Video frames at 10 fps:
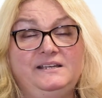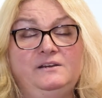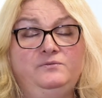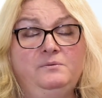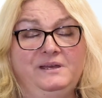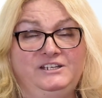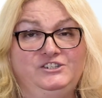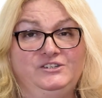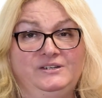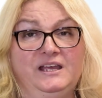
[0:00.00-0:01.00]

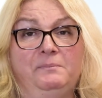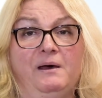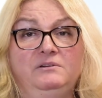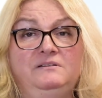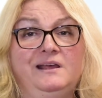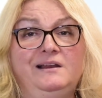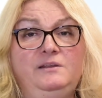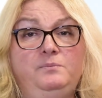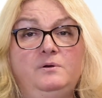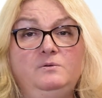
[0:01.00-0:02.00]
information about
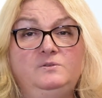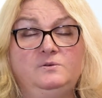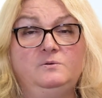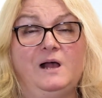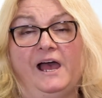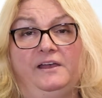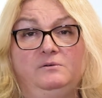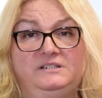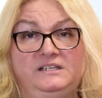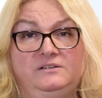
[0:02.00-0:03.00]
DALI Pro 2
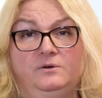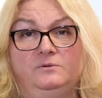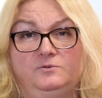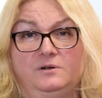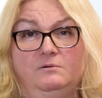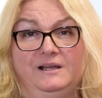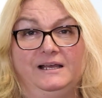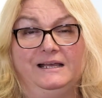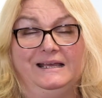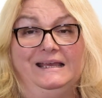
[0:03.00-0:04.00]
IoT controller
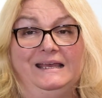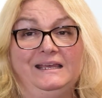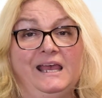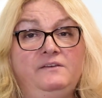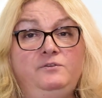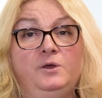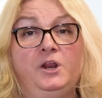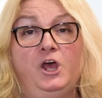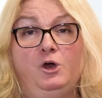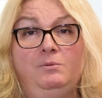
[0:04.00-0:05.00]
gave you
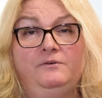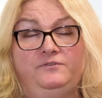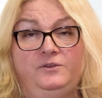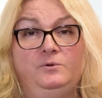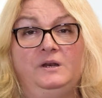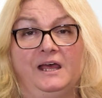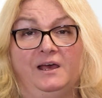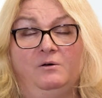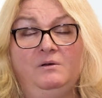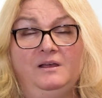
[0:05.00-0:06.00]
an overview
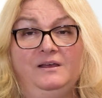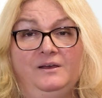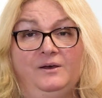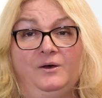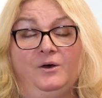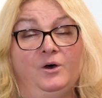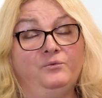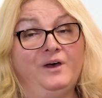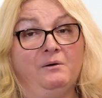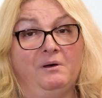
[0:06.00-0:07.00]
now
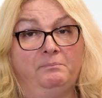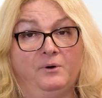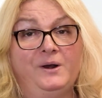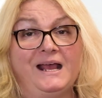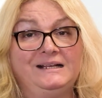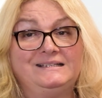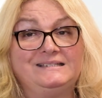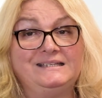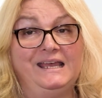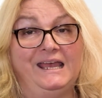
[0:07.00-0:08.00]
of our
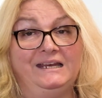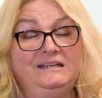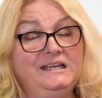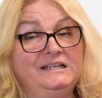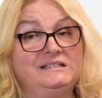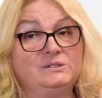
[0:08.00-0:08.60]
products and its